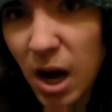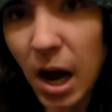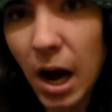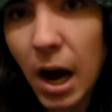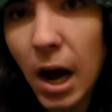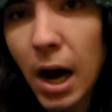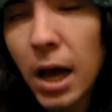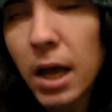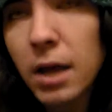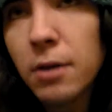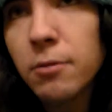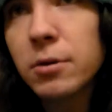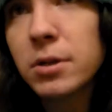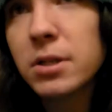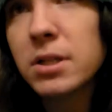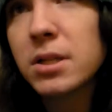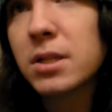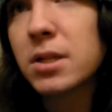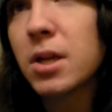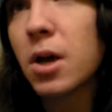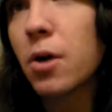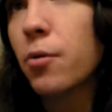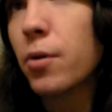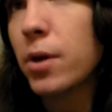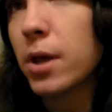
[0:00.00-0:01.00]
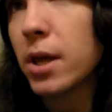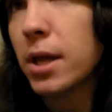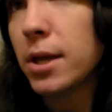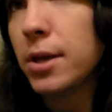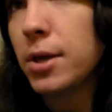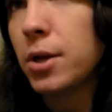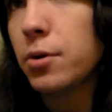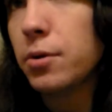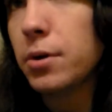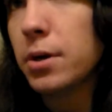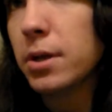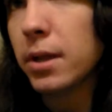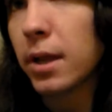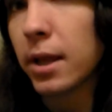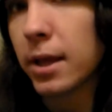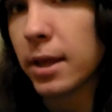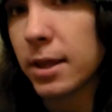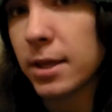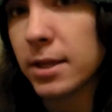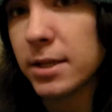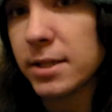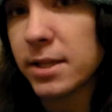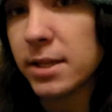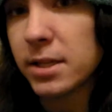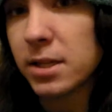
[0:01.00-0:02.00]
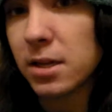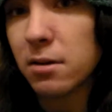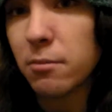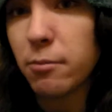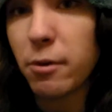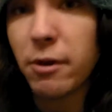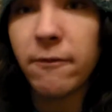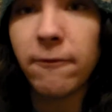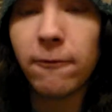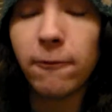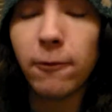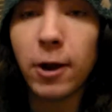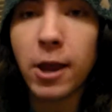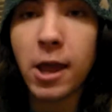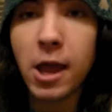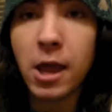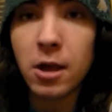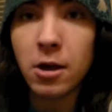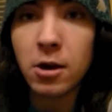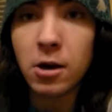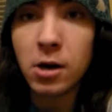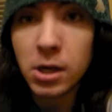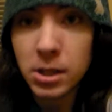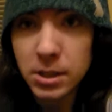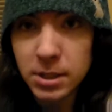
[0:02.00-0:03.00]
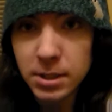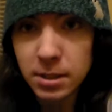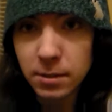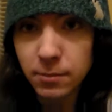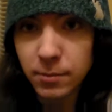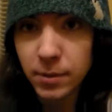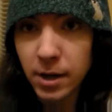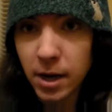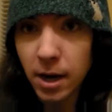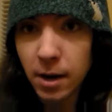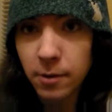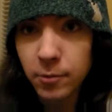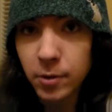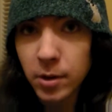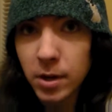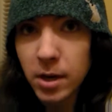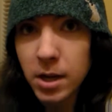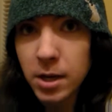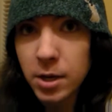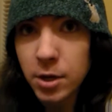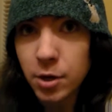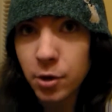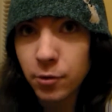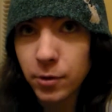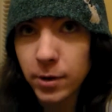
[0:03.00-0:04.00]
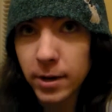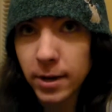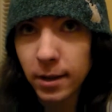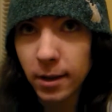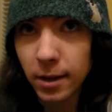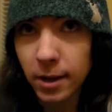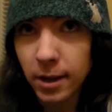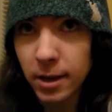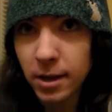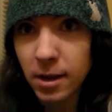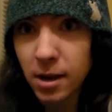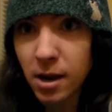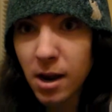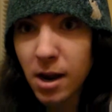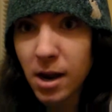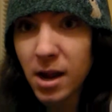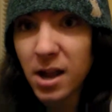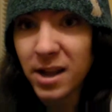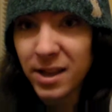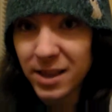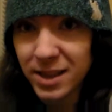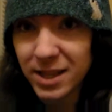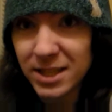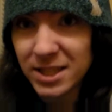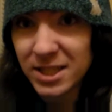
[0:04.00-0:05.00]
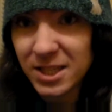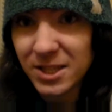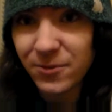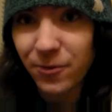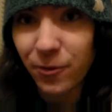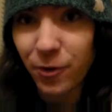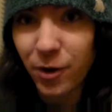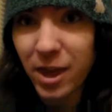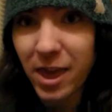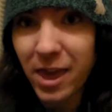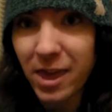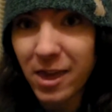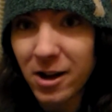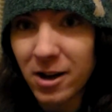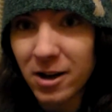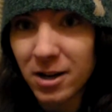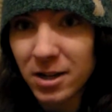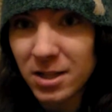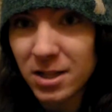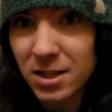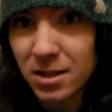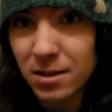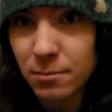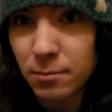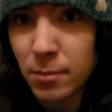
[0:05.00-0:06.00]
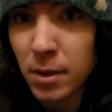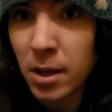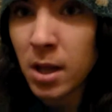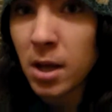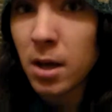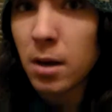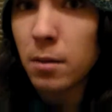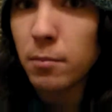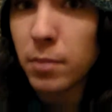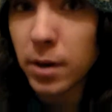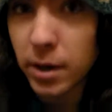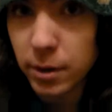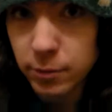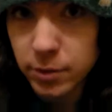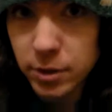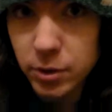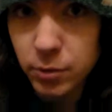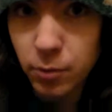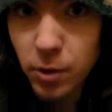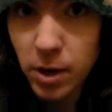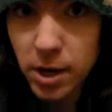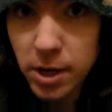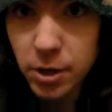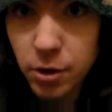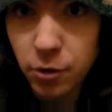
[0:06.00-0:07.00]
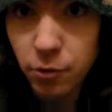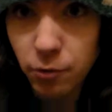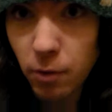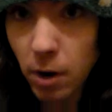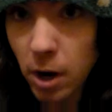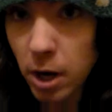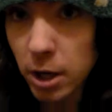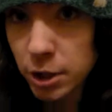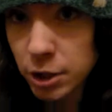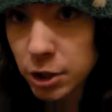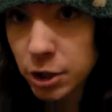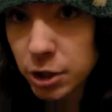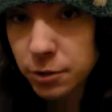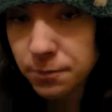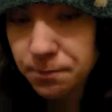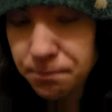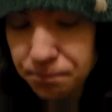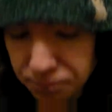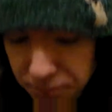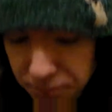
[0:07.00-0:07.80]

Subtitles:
I was going into it like, this is going to be freaking awesome, and I went into it like, this is freaking awesome, but it was way too rushed.